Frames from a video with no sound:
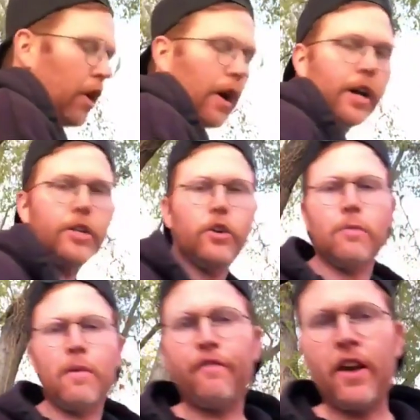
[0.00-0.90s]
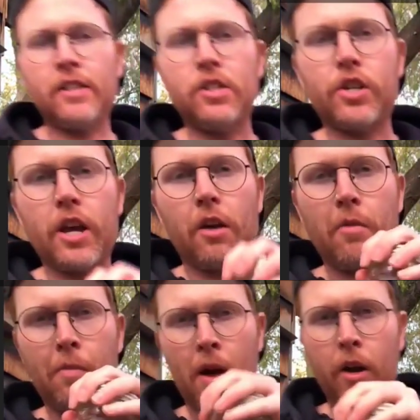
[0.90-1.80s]
I could do it in my fancy shaker,
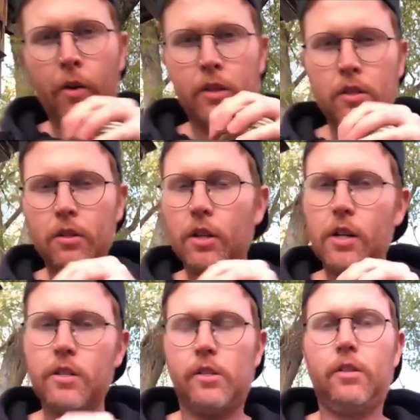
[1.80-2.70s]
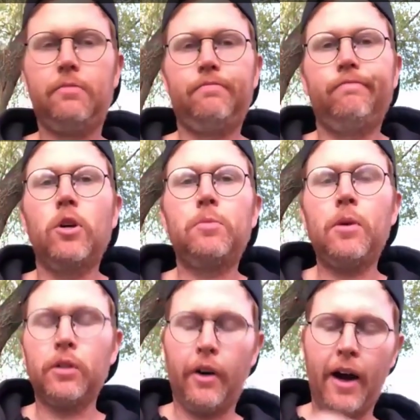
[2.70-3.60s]
but I'm not going to because most
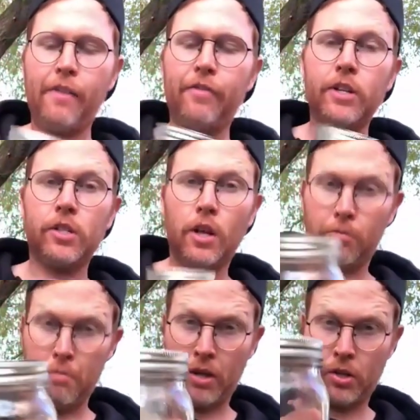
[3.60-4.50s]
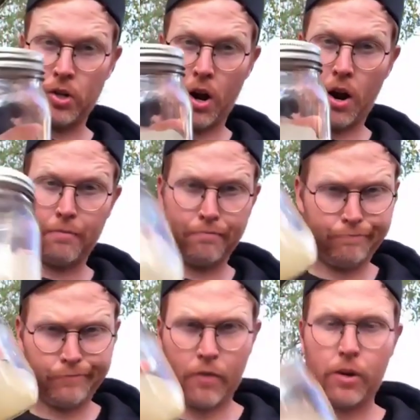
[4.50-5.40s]
people don't have this. So mason jar,
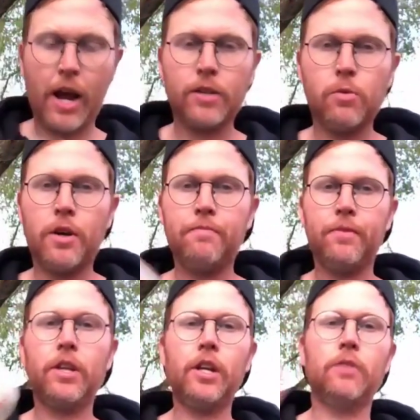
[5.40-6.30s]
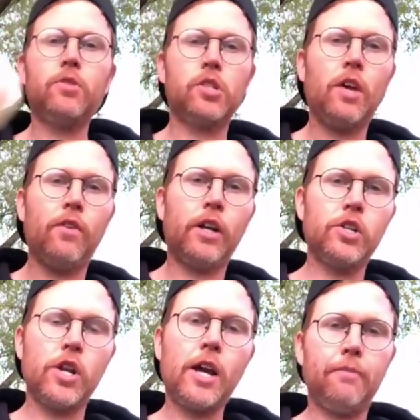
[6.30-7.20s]
everyone has one. And give it a good
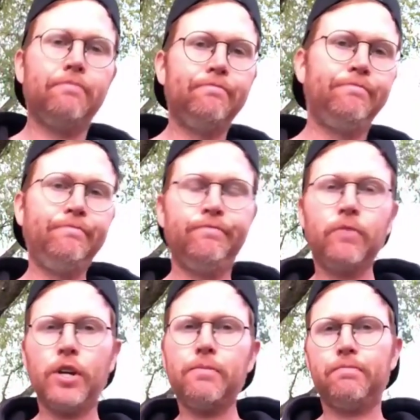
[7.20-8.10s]
shake. Good.